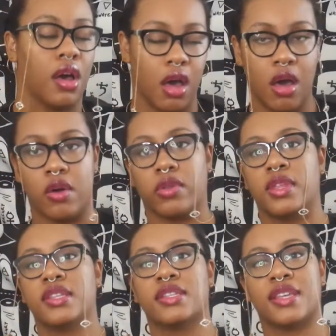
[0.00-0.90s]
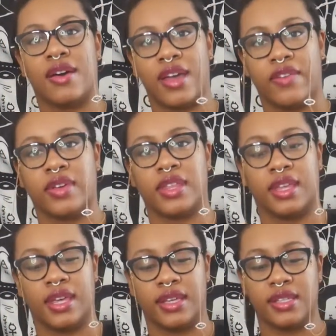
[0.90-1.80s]
oh, this is how
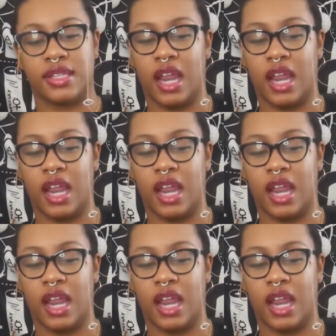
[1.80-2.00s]
everything is.